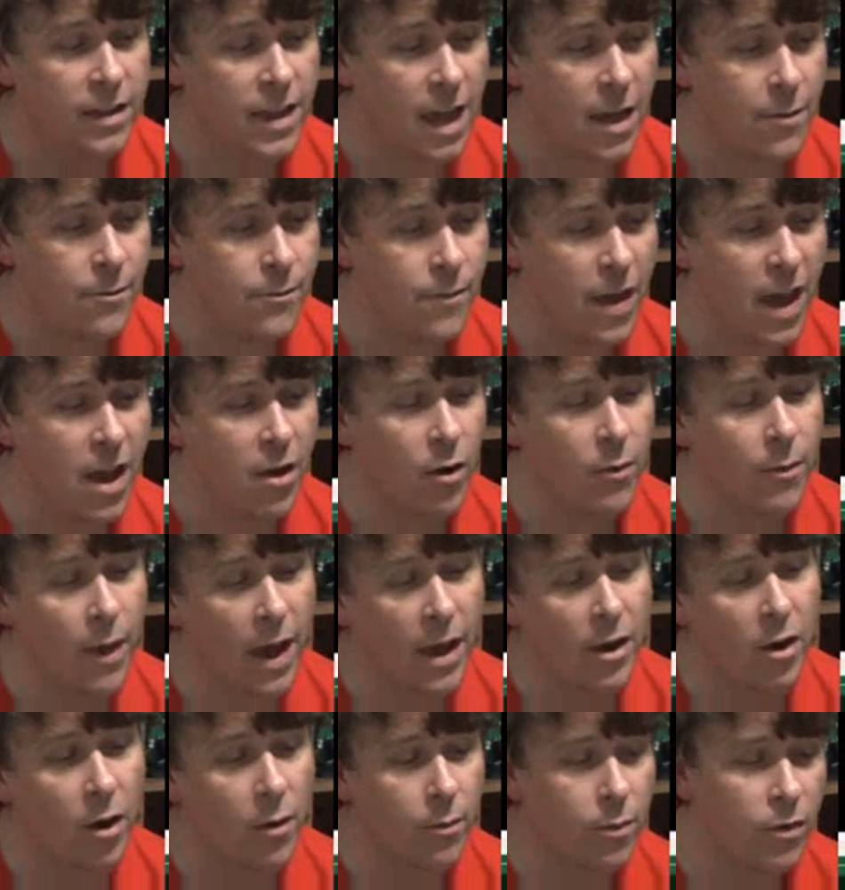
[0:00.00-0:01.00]
that may or
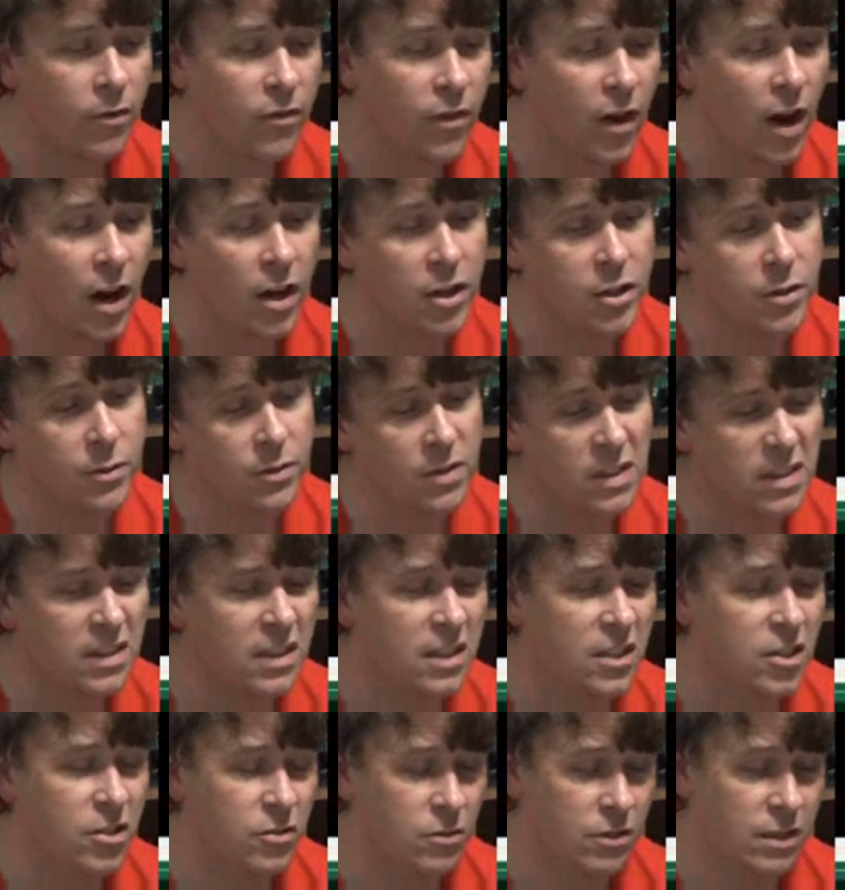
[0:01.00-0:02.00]
may not provide you with
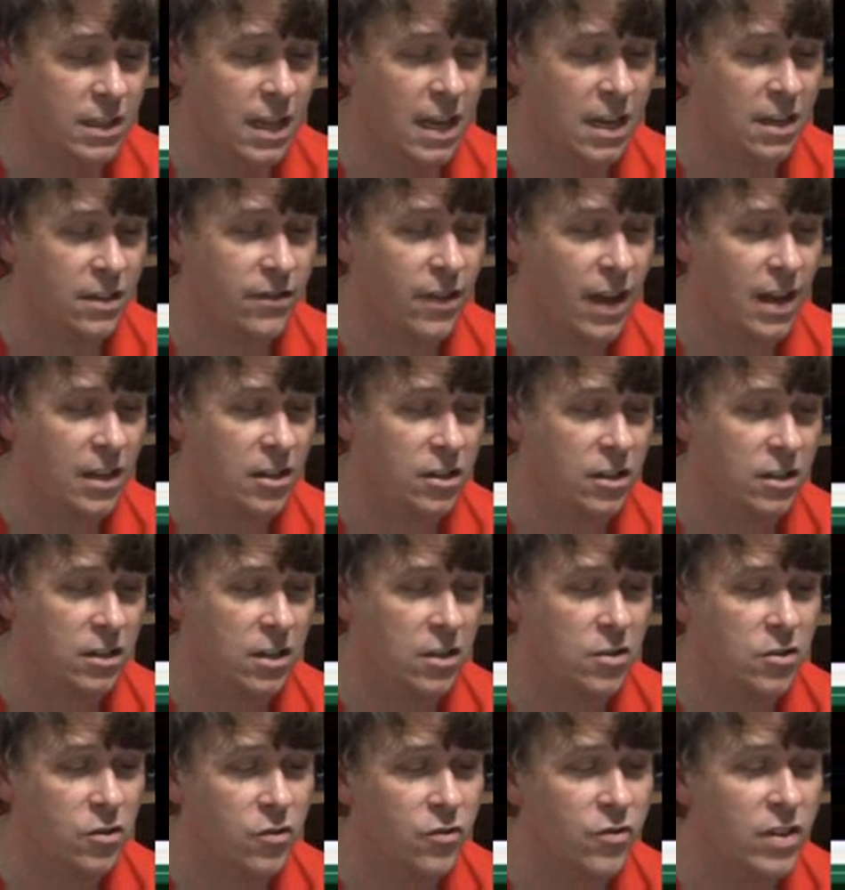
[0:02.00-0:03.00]
additional satisfaction.
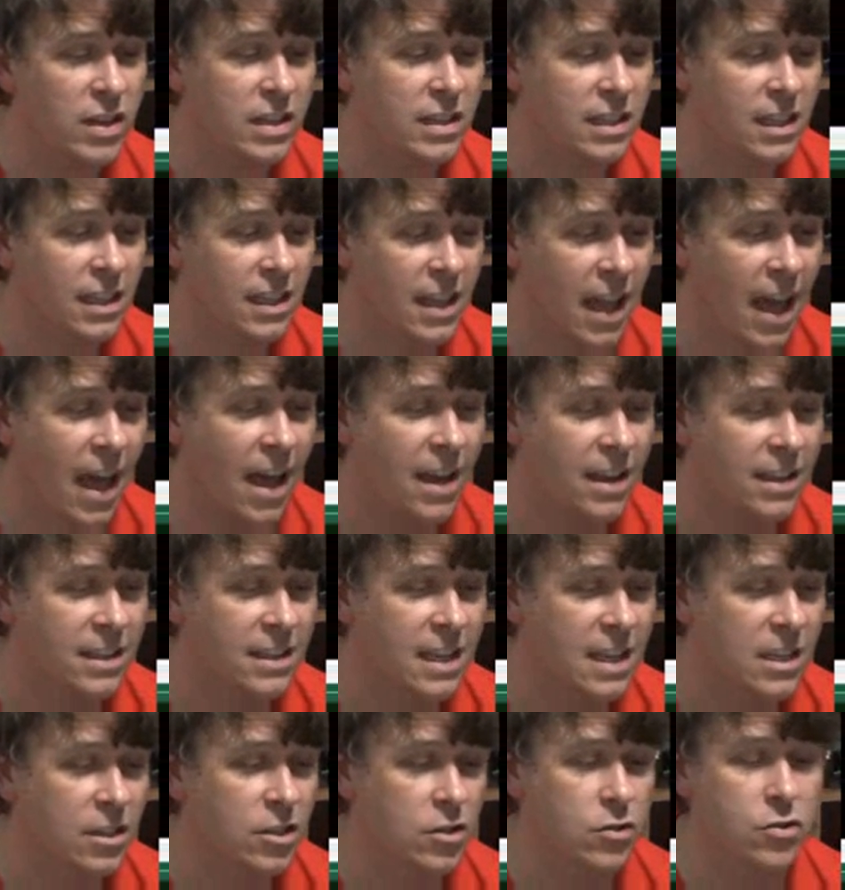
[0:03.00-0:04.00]
So there's a risk there, in a
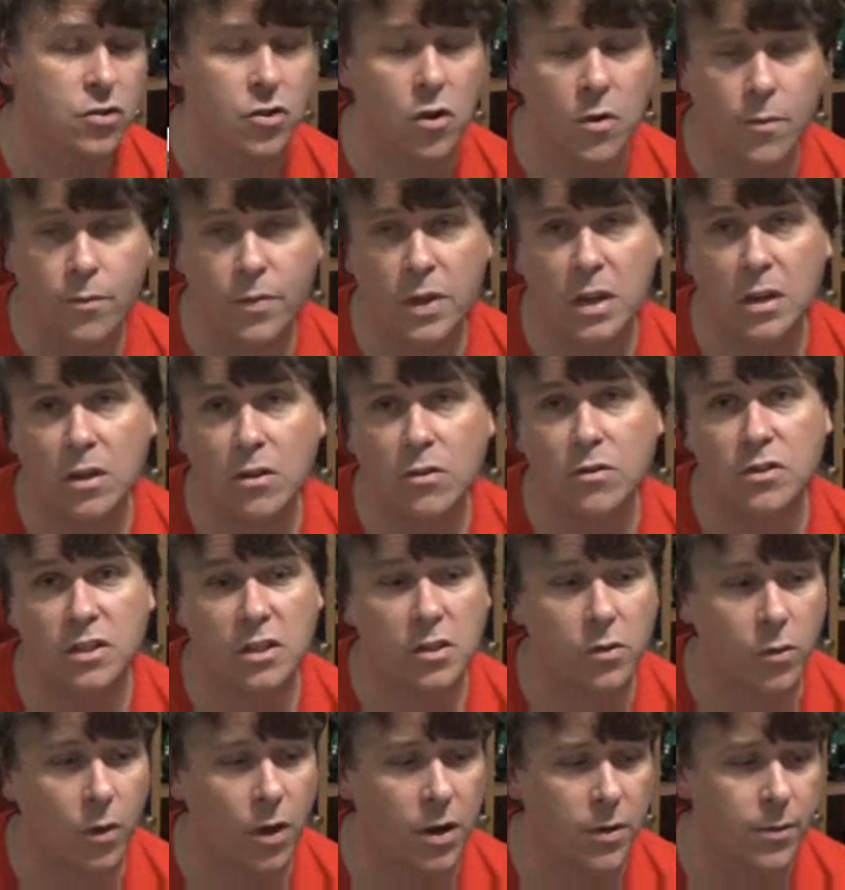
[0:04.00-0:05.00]
sense. You could be
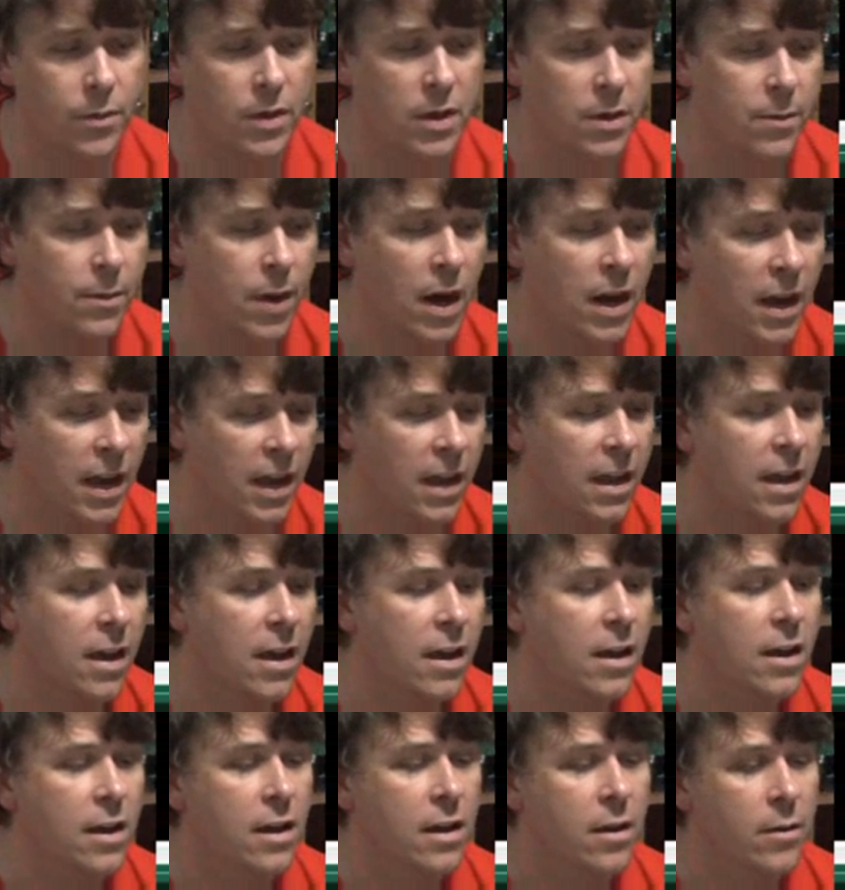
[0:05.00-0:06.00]
losing quite a bit of money
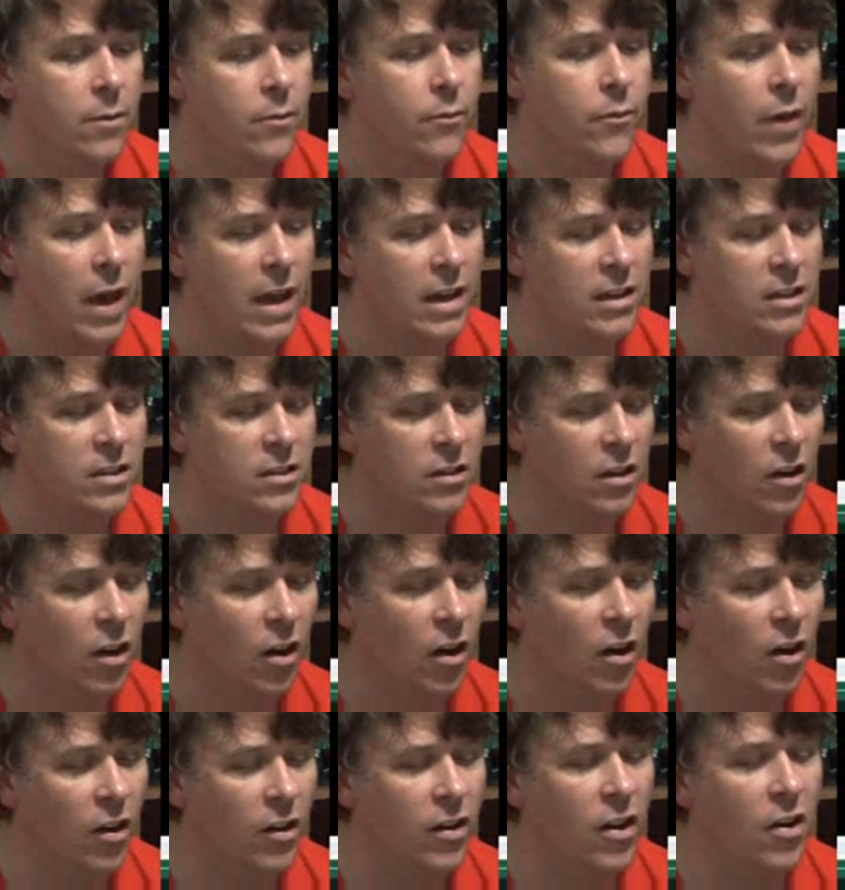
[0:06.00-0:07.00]
based
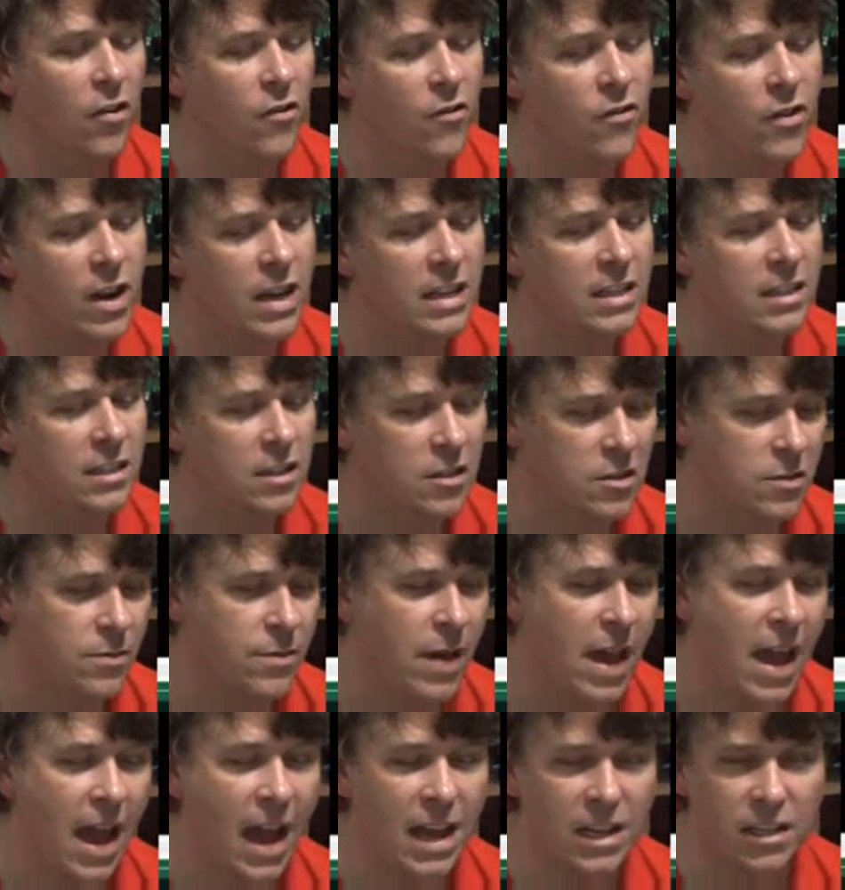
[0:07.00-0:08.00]
on a risk you
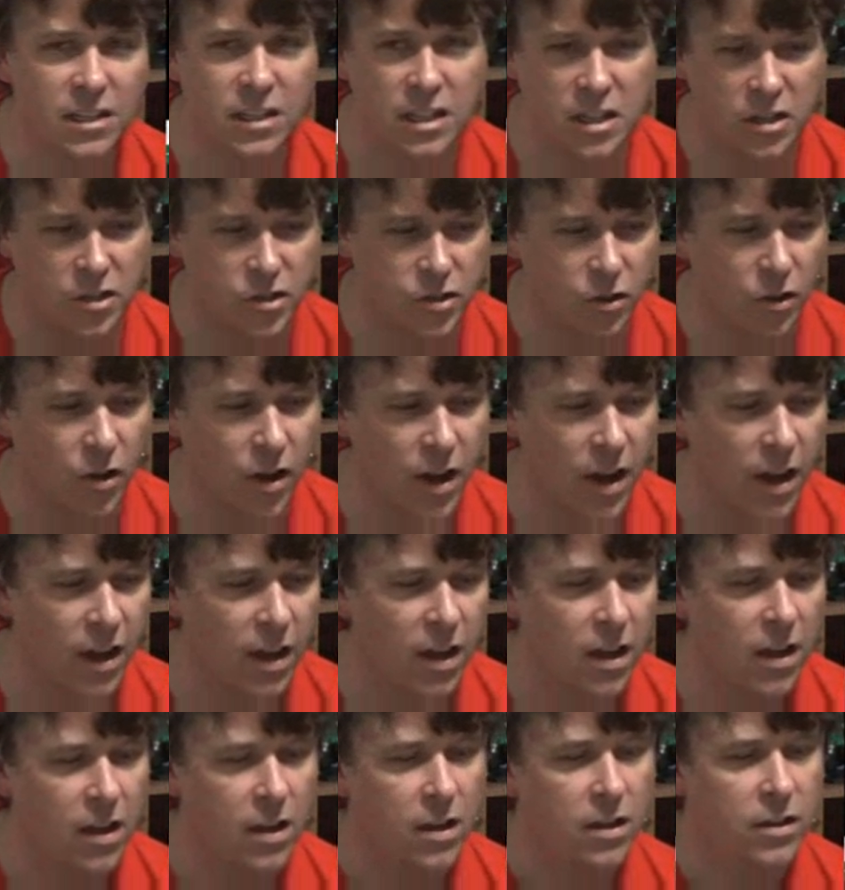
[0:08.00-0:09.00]
may actually enjoy it.
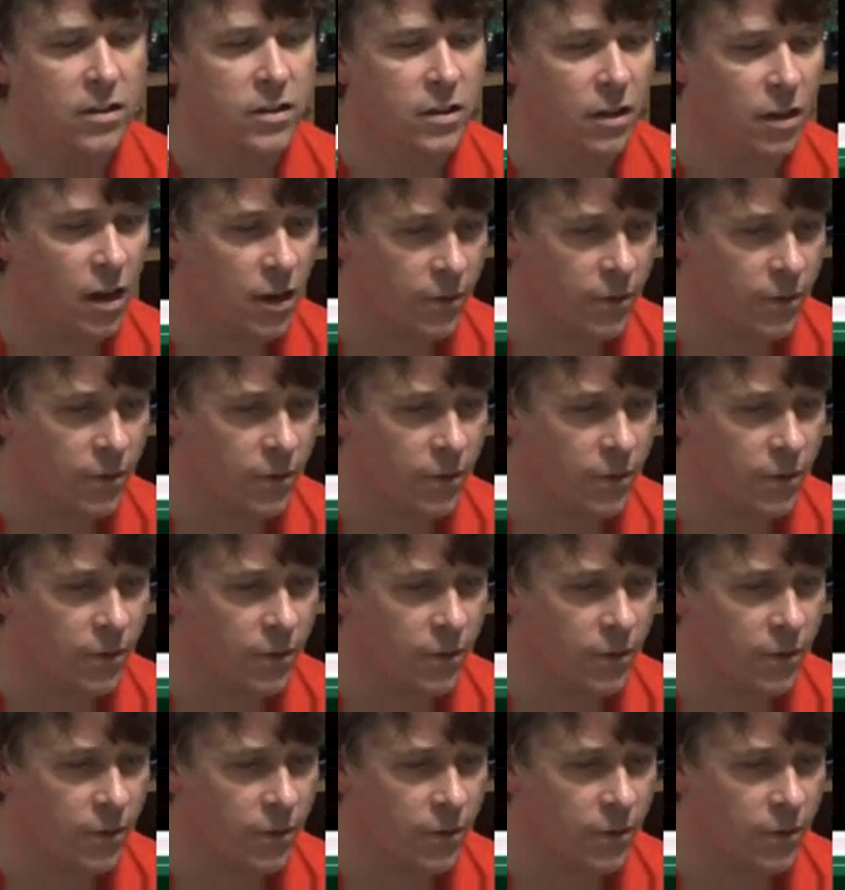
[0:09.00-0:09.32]
So